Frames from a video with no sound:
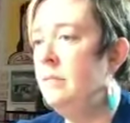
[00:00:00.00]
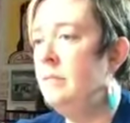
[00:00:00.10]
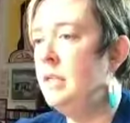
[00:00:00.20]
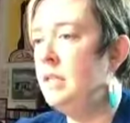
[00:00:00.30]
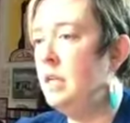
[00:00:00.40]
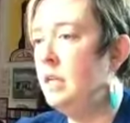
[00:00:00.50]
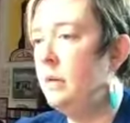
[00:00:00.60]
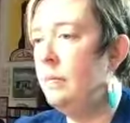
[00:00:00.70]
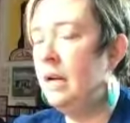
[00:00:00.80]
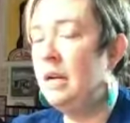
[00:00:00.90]
just a
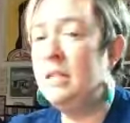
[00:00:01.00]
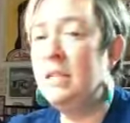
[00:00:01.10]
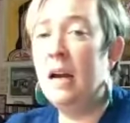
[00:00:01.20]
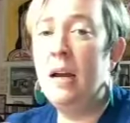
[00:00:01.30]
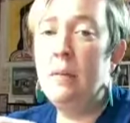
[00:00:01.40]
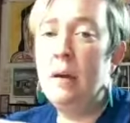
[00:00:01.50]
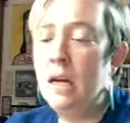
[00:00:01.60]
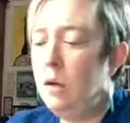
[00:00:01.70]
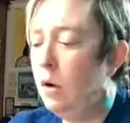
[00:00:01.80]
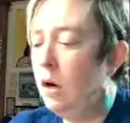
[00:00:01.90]
little bit at a time,
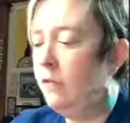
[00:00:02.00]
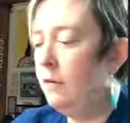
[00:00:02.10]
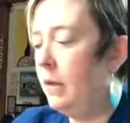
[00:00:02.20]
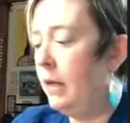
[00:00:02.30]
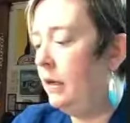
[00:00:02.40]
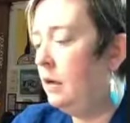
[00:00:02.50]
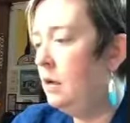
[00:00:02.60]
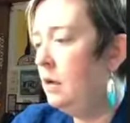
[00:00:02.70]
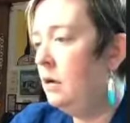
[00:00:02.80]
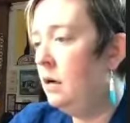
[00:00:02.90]
anywhere from like
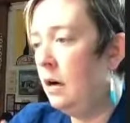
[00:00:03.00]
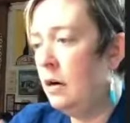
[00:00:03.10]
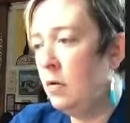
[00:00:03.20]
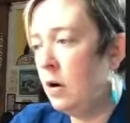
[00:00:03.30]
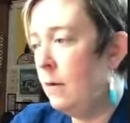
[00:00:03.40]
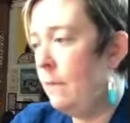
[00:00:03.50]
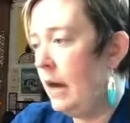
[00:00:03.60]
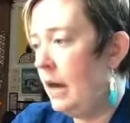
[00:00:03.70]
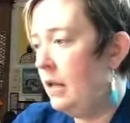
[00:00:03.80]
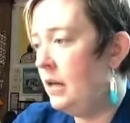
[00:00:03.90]
a quarter
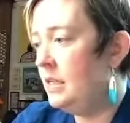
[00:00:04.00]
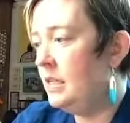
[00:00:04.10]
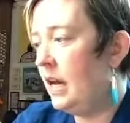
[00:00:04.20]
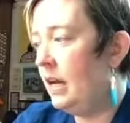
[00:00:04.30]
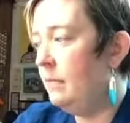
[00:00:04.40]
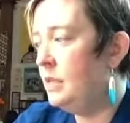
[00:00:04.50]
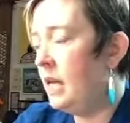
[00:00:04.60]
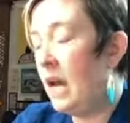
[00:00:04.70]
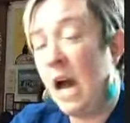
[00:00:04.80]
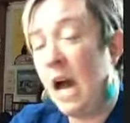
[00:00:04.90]
pan at a time
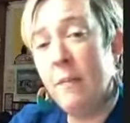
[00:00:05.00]
to half a